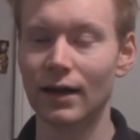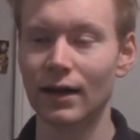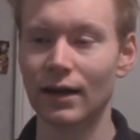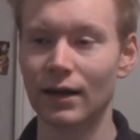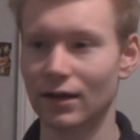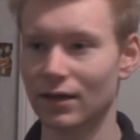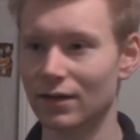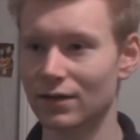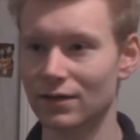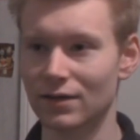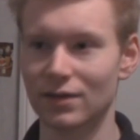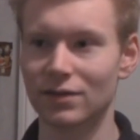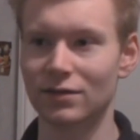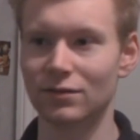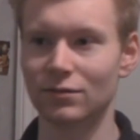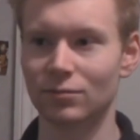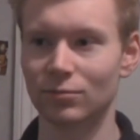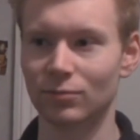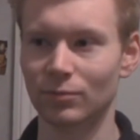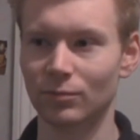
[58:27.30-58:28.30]
because
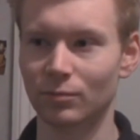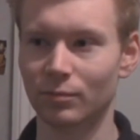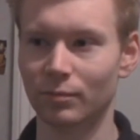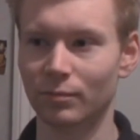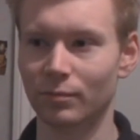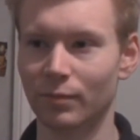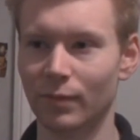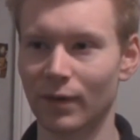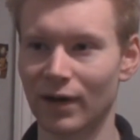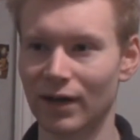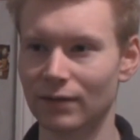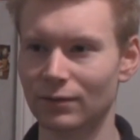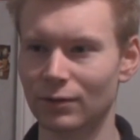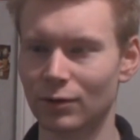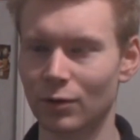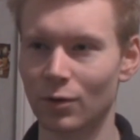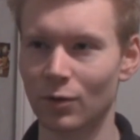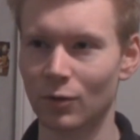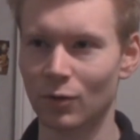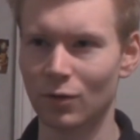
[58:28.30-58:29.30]
his
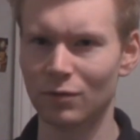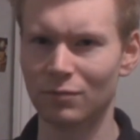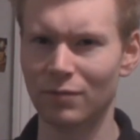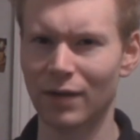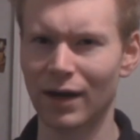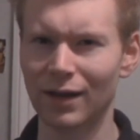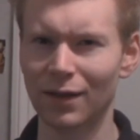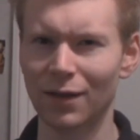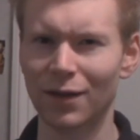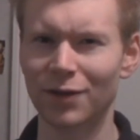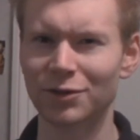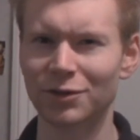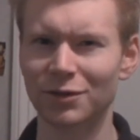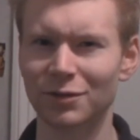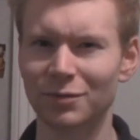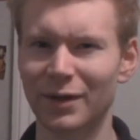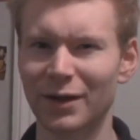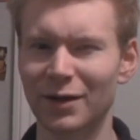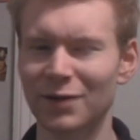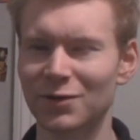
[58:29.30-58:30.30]
quote-unquote
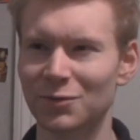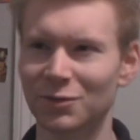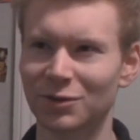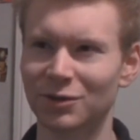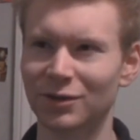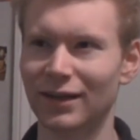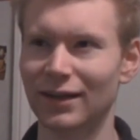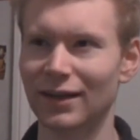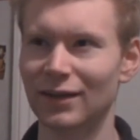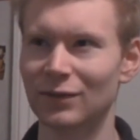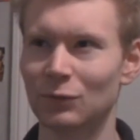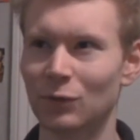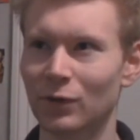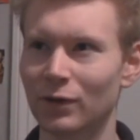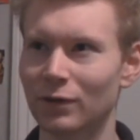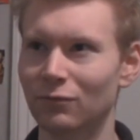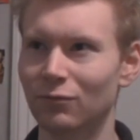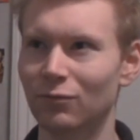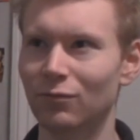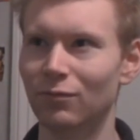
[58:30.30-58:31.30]
biological parents, which I guess
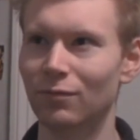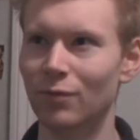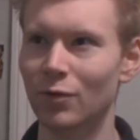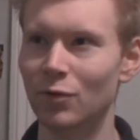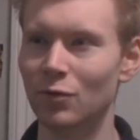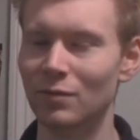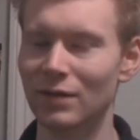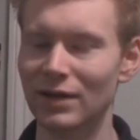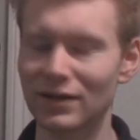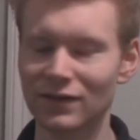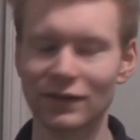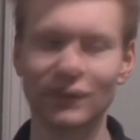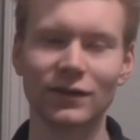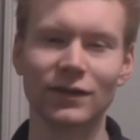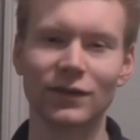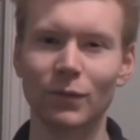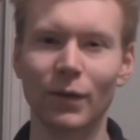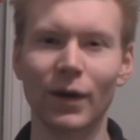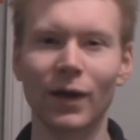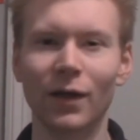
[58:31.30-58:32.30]
one of whom isn't his
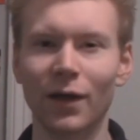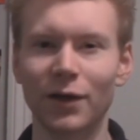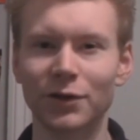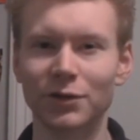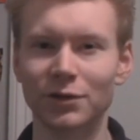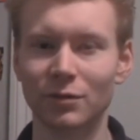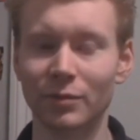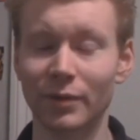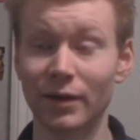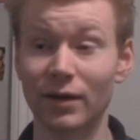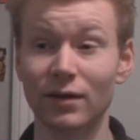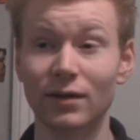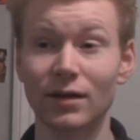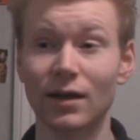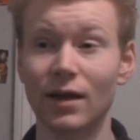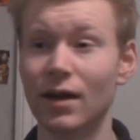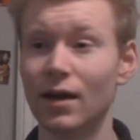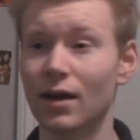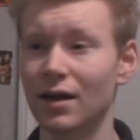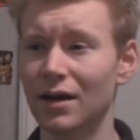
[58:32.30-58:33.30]
biological parent,
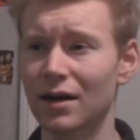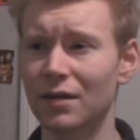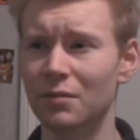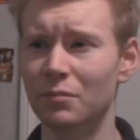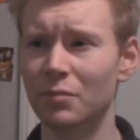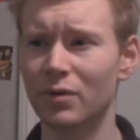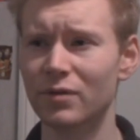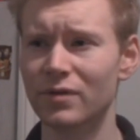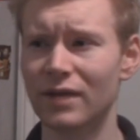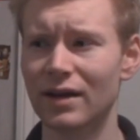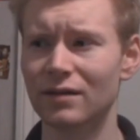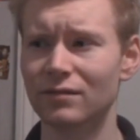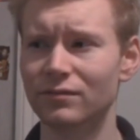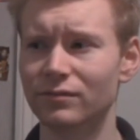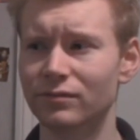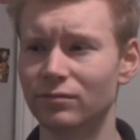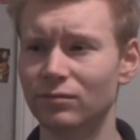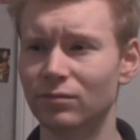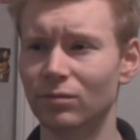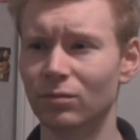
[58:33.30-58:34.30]
both have
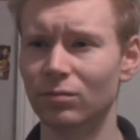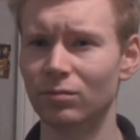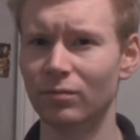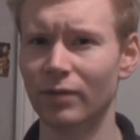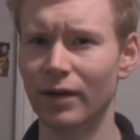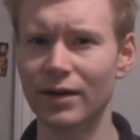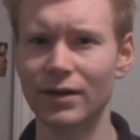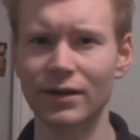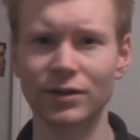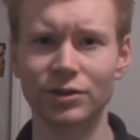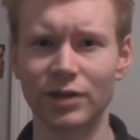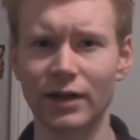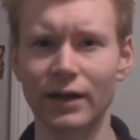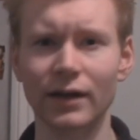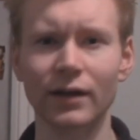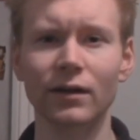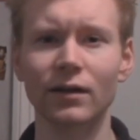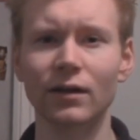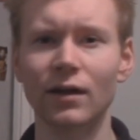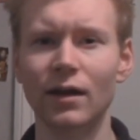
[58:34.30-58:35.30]
reddish
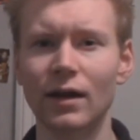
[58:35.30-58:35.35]
hair,